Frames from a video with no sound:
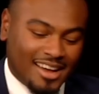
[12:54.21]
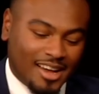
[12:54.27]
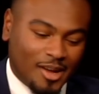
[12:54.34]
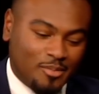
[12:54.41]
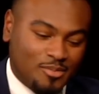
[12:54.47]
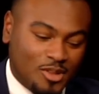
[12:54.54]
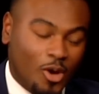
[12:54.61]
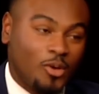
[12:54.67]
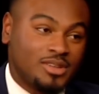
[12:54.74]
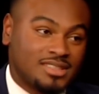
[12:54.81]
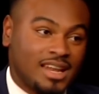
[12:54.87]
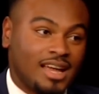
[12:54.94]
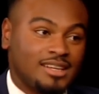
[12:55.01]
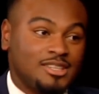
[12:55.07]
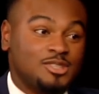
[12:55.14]
Um, no,
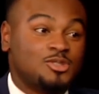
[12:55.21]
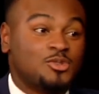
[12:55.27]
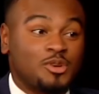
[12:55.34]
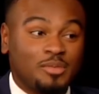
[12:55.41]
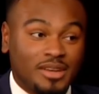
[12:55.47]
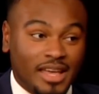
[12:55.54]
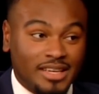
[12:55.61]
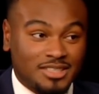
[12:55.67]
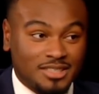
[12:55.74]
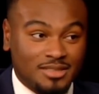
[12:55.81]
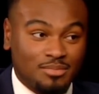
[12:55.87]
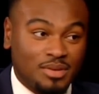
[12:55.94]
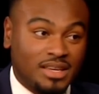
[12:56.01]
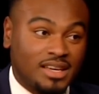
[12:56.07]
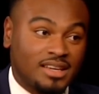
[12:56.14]
it's not
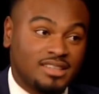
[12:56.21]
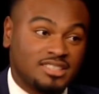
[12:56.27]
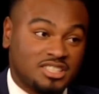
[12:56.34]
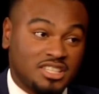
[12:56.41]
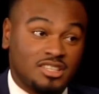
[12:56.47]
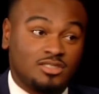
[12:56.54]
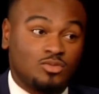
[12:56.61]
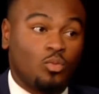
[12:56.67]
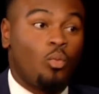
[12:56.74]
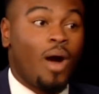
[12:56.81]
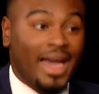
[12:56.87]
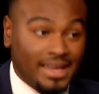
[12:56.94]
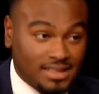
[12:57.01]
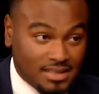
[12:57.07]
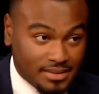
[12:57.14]
discrimination. Why not? She's
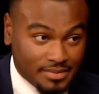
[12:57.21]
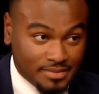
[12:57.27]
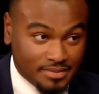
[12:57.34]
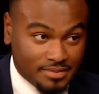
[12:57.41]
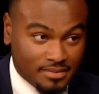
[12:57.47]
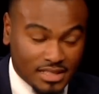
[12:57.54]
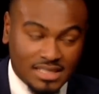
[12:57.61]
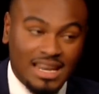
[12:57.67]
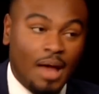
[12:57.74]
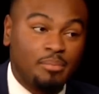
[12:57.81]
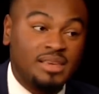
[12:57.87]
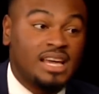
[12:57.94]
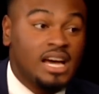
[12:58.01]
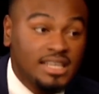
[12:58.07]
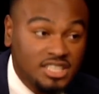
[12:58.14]
white. It's
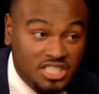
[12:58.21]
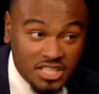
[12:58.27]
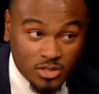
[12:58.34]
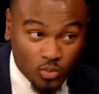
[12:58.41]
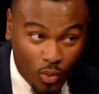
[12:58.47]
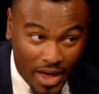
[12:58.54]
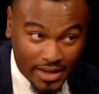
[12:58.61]
not because she's